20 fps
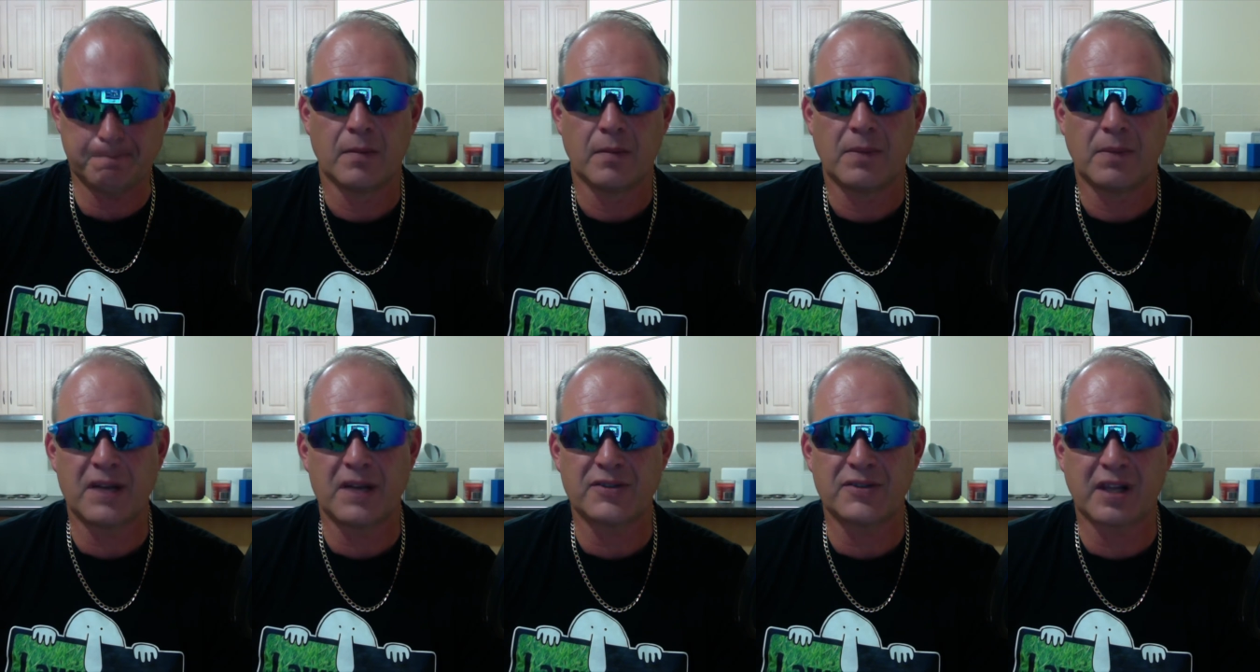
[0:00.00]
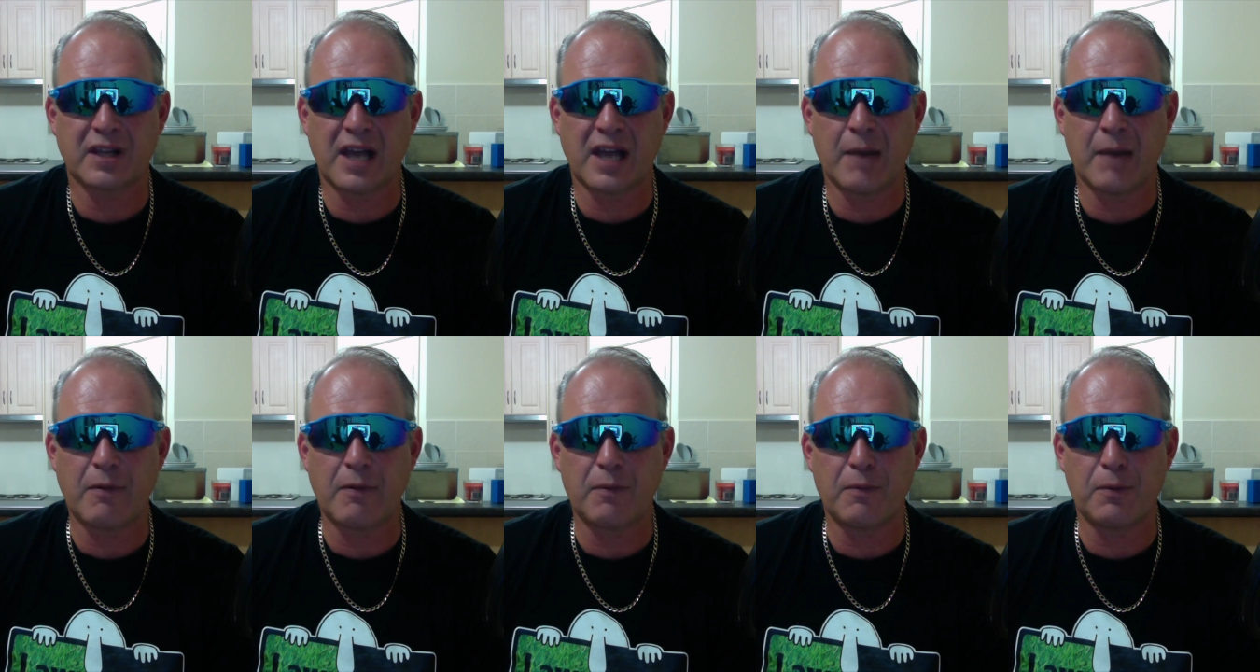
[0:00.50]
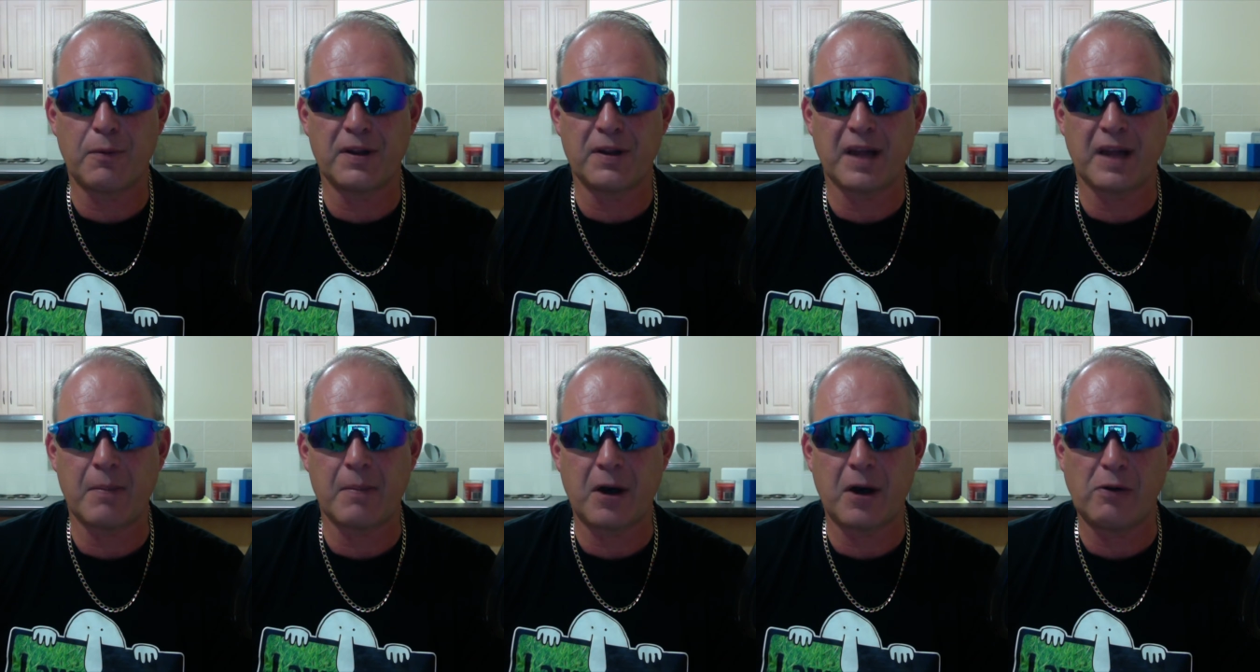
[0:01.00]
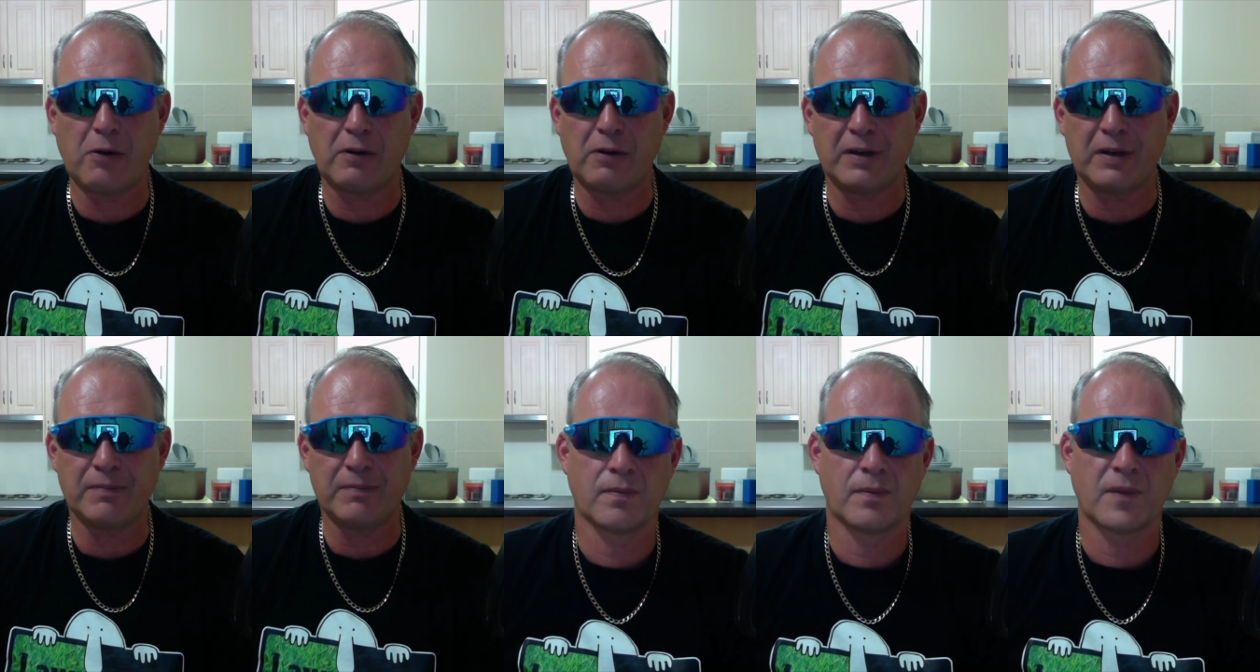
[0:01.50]
Plus the labour of putting that mower
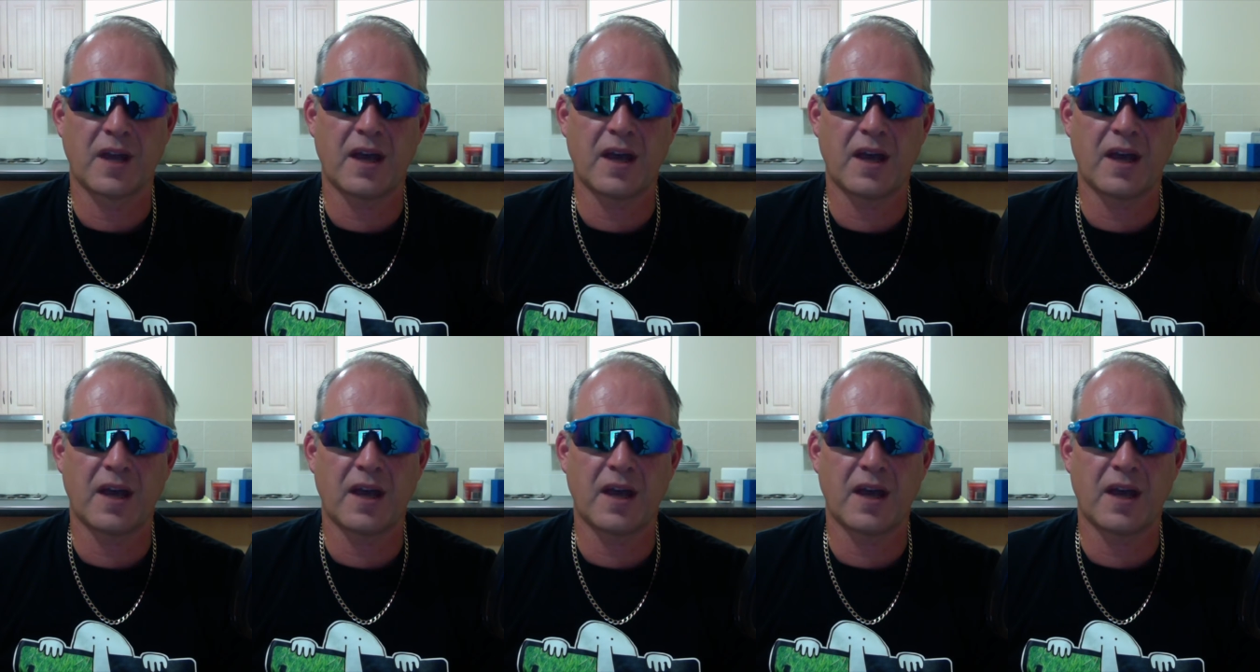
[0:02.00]
in.